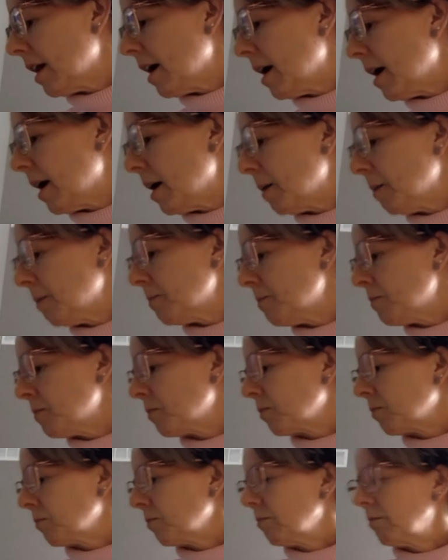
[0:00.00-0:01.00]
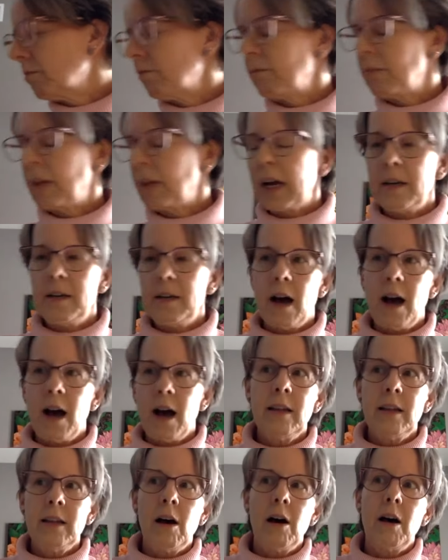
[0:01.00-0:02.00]
um,
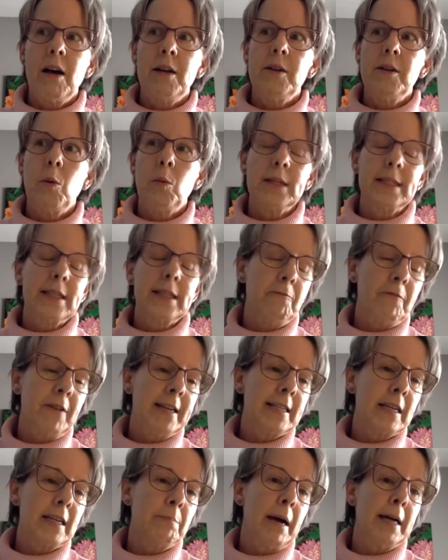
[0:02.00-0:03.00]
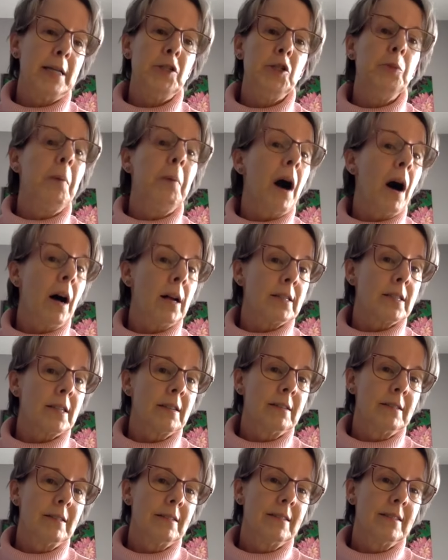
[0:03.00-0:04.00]
nylon was invented by
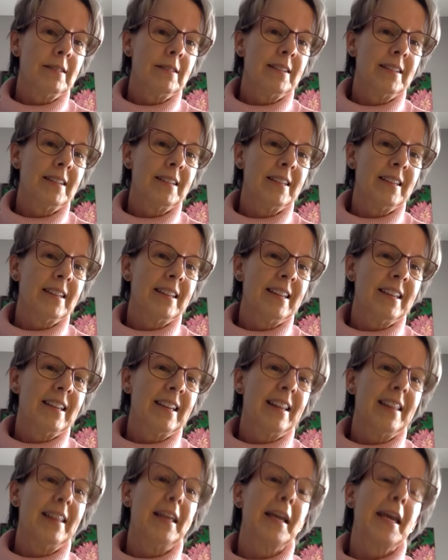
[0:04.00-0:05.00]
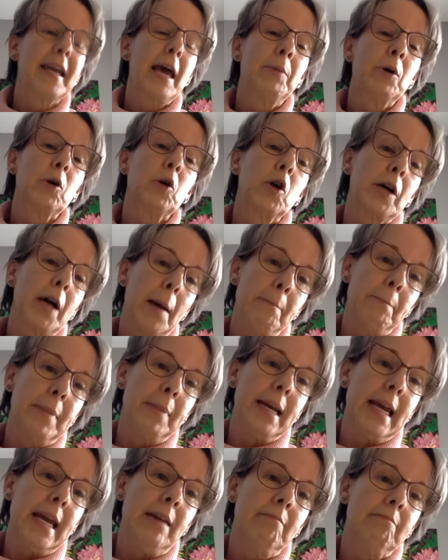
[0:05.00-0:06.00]
DuPont, the chemical
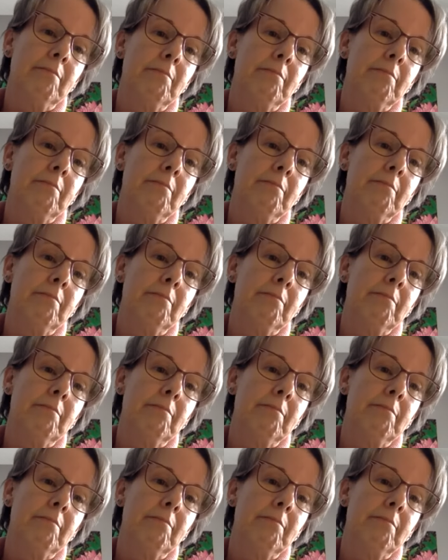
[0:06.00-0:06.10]
company.